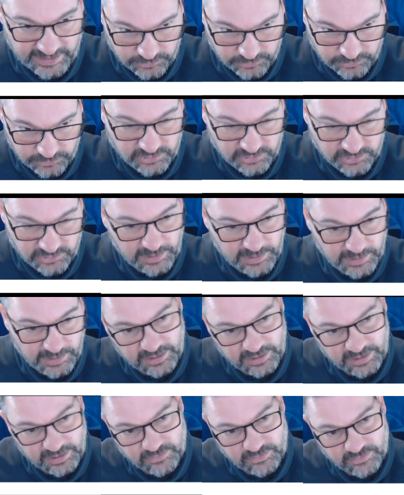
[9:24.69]
And it's the
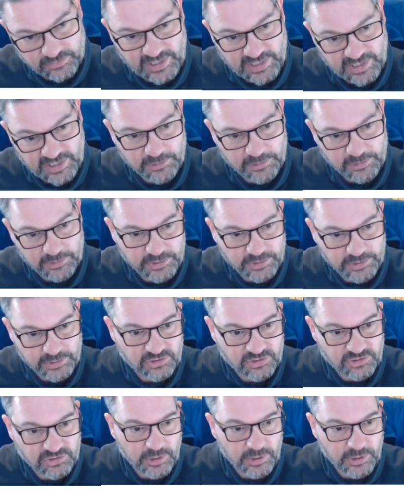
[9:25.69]
same if we scroll our
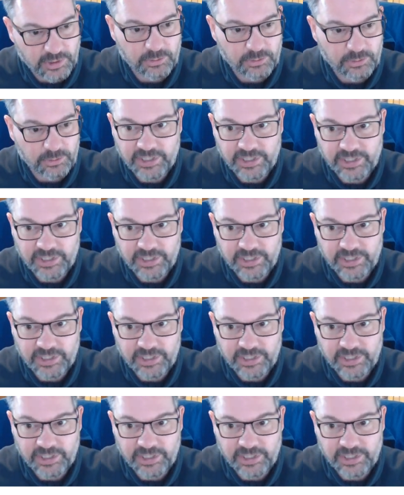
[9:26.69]
way down.